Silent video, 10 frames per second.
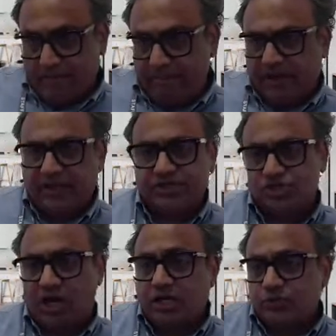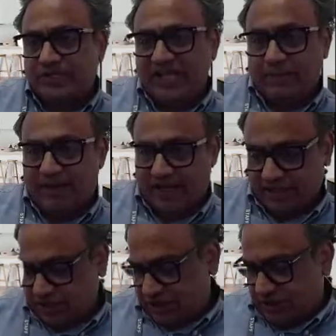but it starts with email
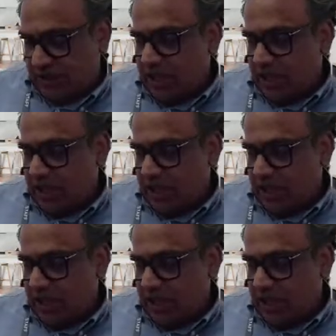lists.